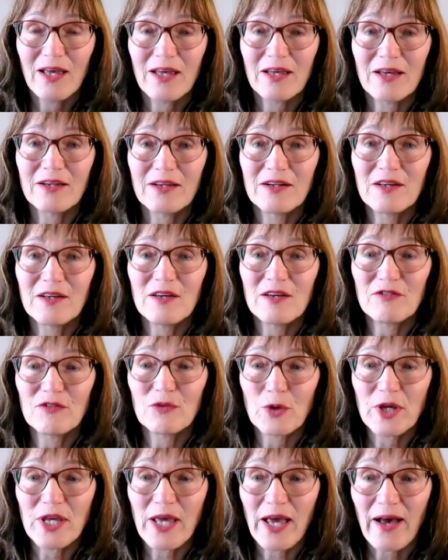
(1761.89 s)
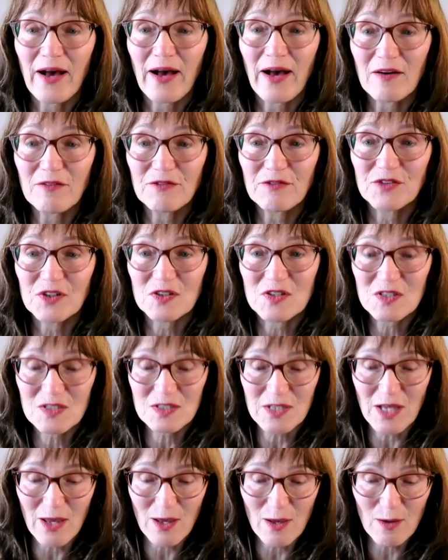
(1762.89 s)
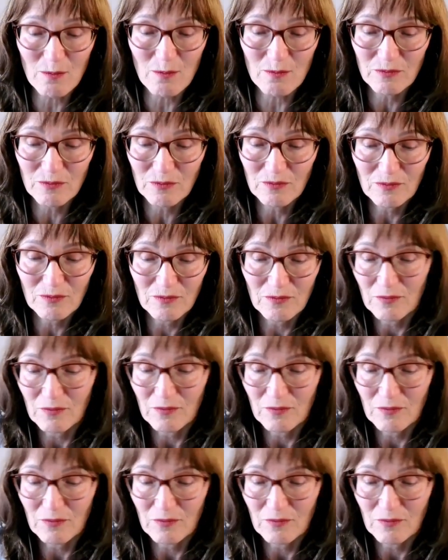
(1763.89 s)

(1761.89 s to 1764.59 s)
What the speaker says: And if we have the same